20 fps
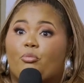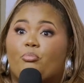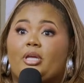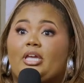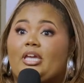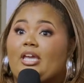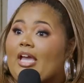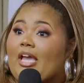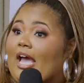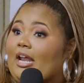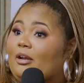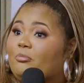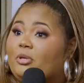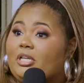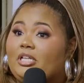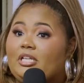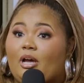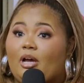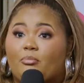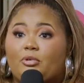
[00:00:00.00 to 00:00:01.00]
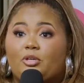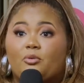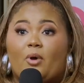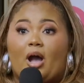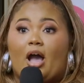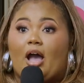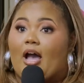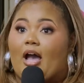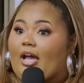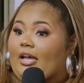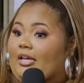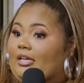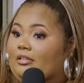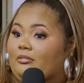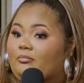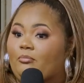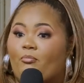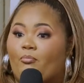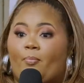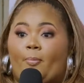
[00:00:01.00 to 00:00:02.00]
being out of PWI
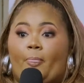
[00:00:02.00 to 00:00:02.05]
and